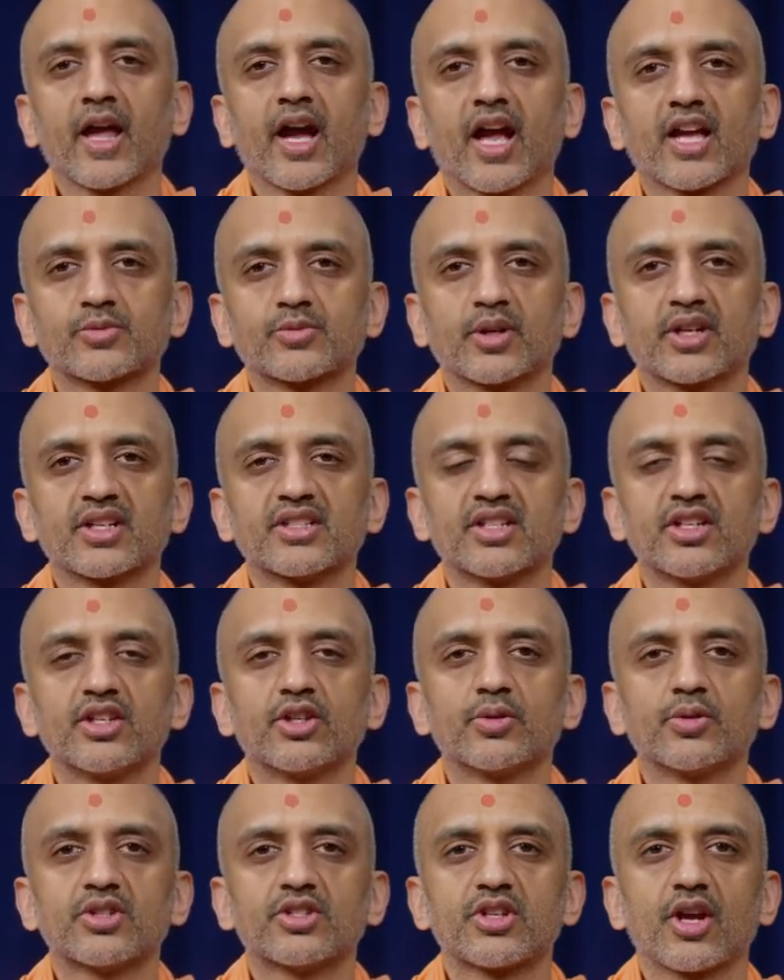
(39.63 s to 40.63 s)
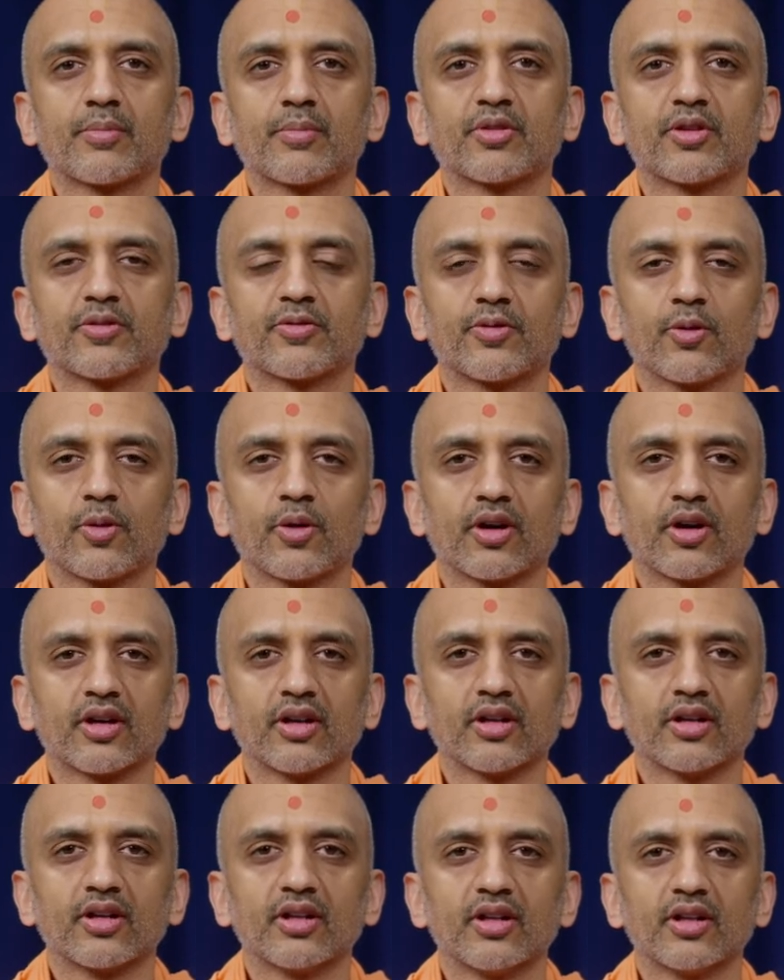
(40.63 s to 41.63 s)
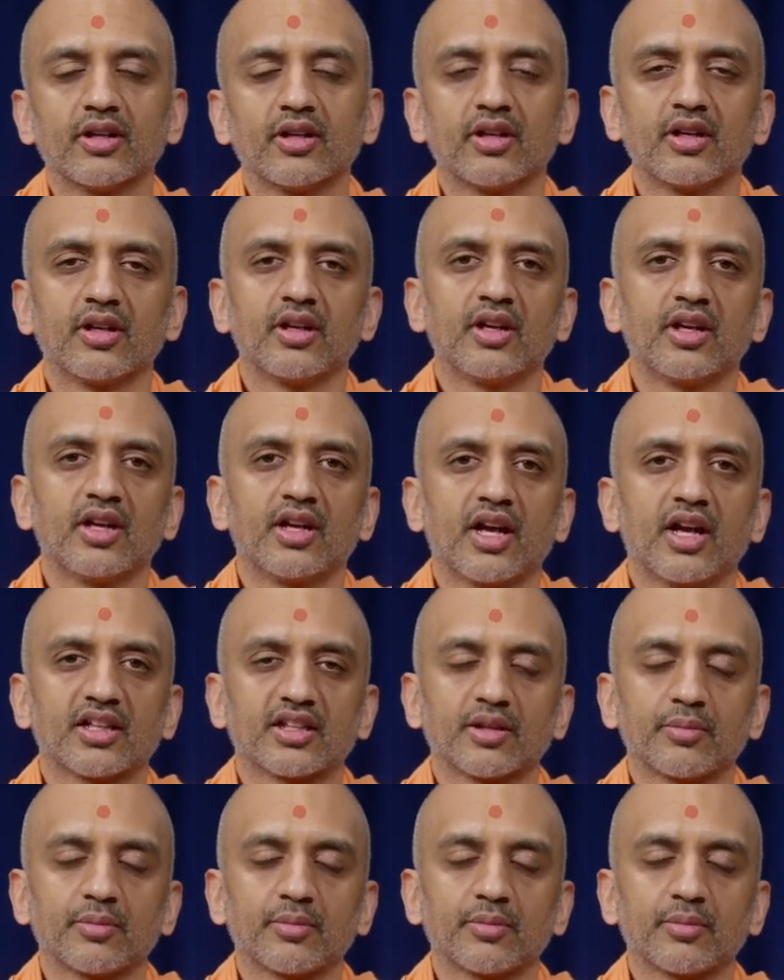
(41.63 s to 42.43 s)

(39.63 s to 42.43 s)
As we continue in chapter 4, at